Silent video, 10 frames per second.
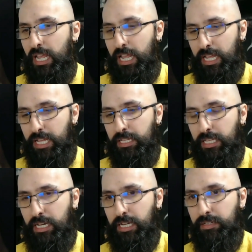
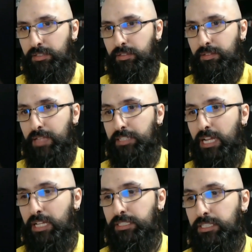And that
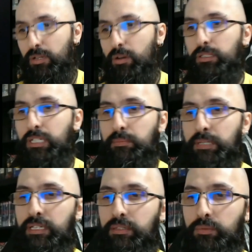challenge is all going to
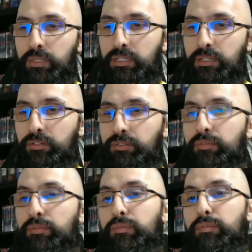be in one.
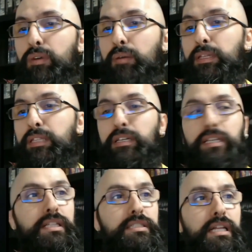I mean,
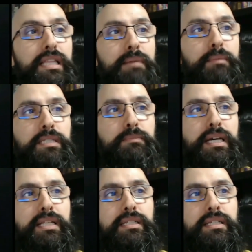look at this. It's not that much,
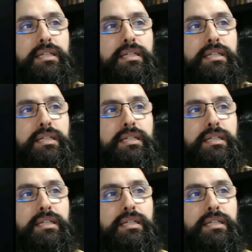man.